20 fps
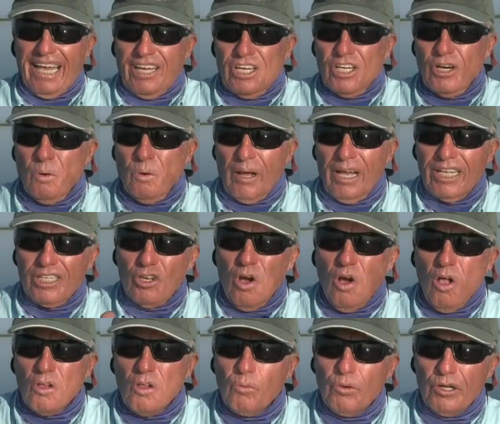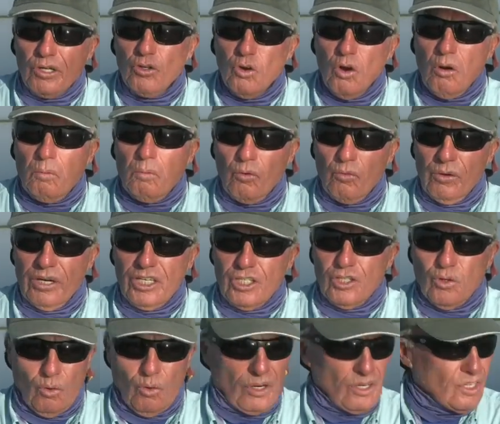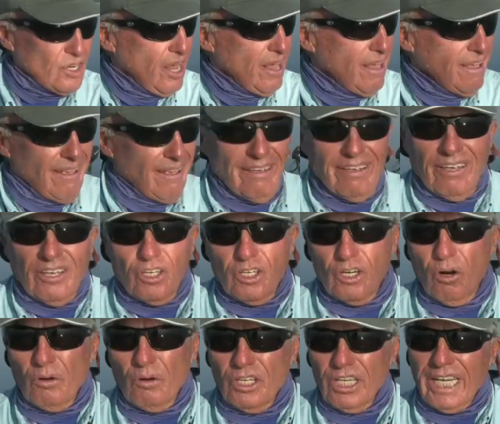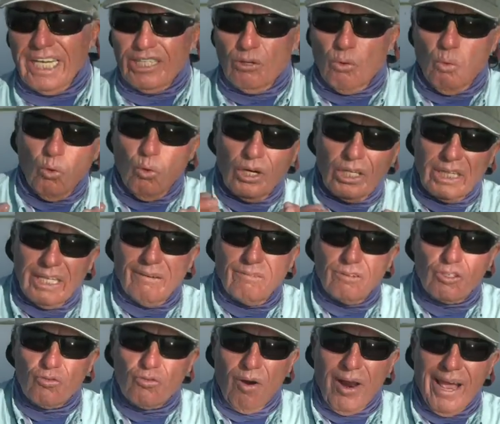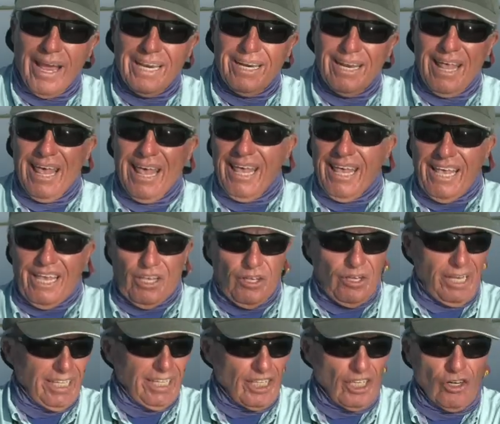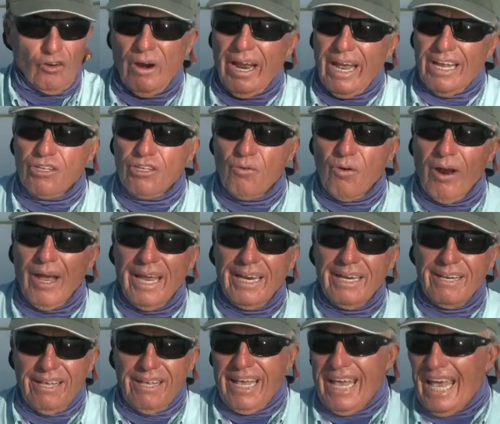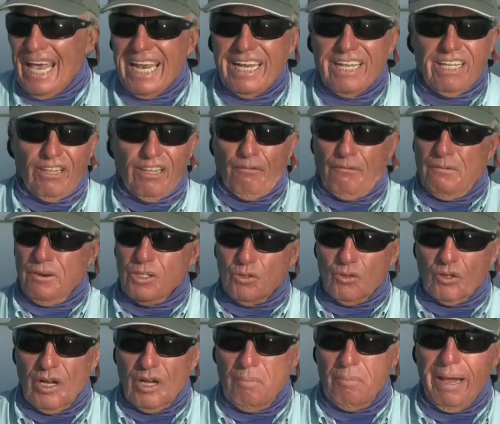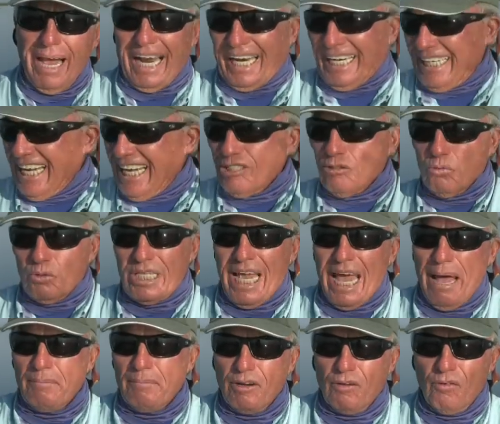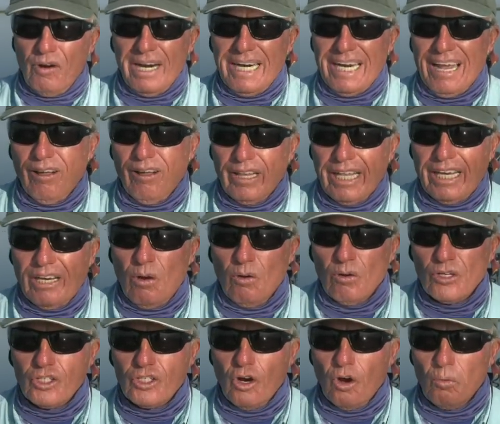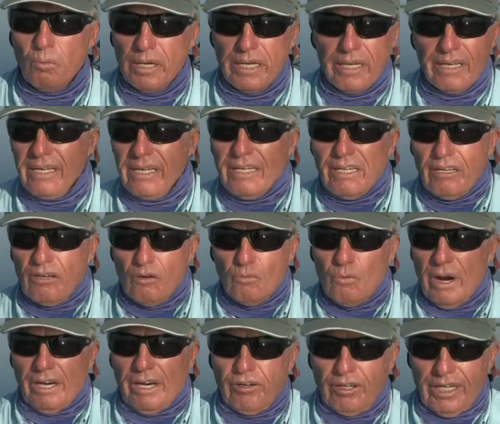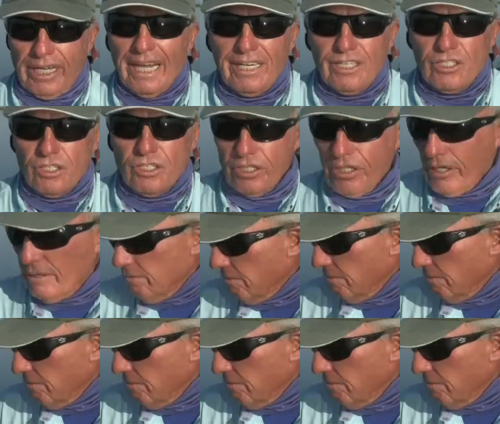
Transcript: you know, it's all a renewable resource. You know, you get the water levels right, you get the grass right, hey, the fish will come back, and that's what's happening right now at Lake Okeechobee. Record catches.